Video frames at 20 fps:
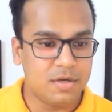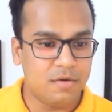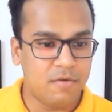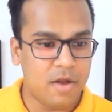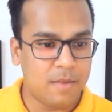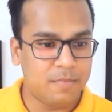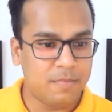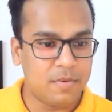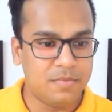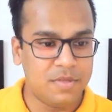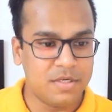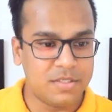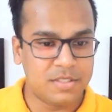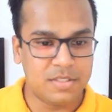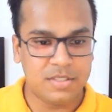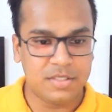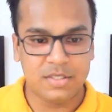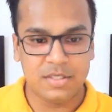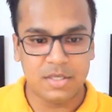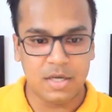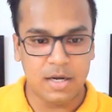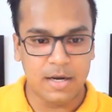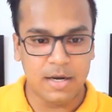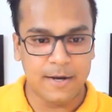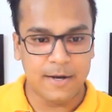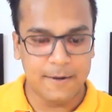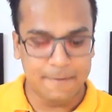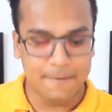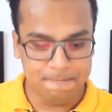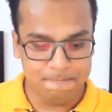wrap up this
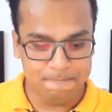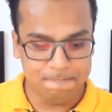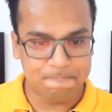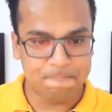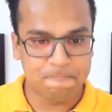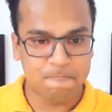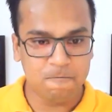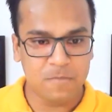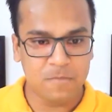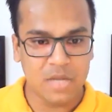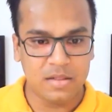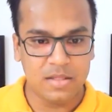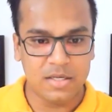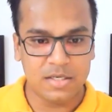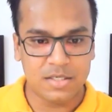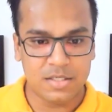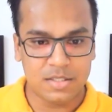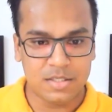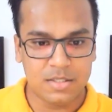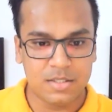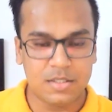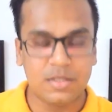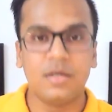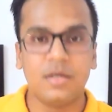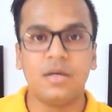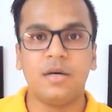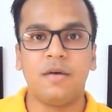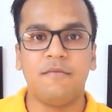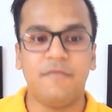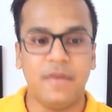um, this
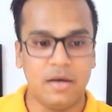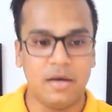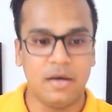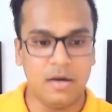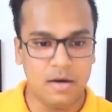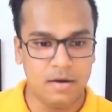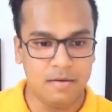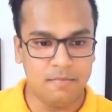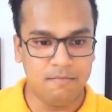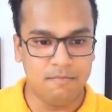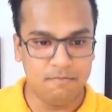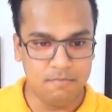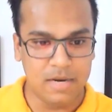uh,